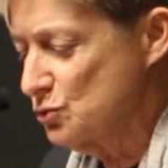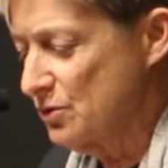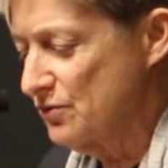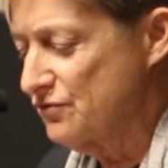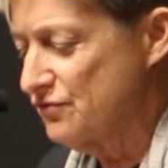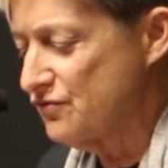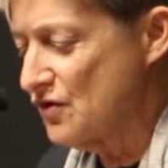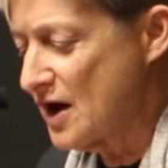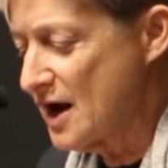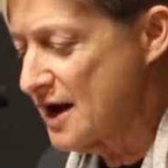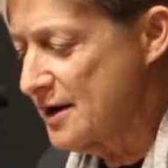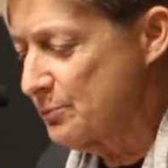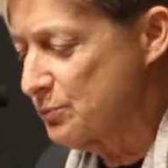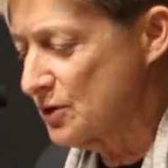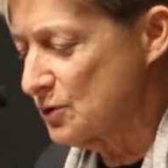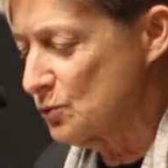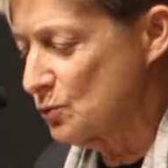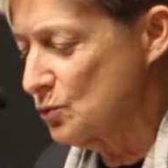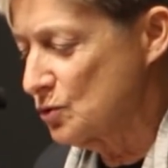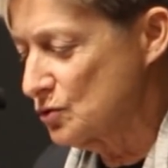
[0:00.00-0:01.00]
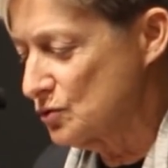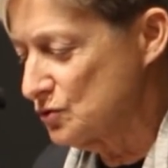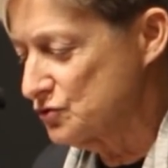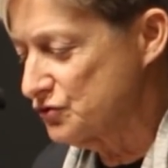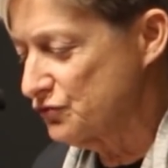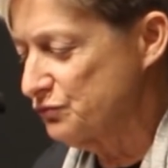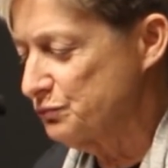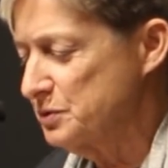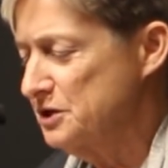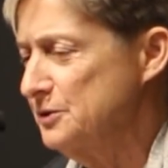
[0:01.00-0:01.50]
a vibrant world
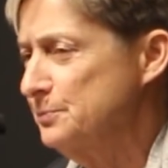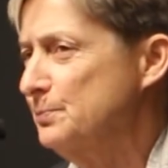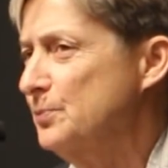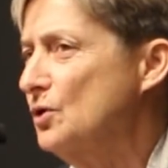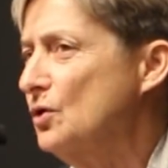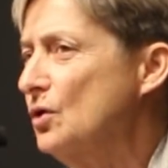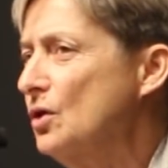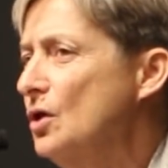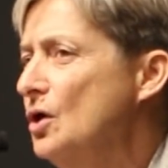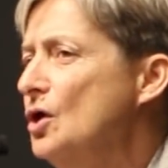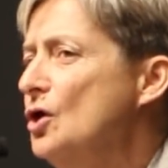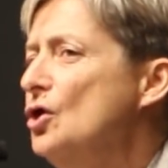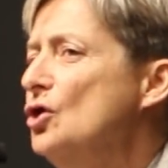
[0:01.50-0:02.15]
of people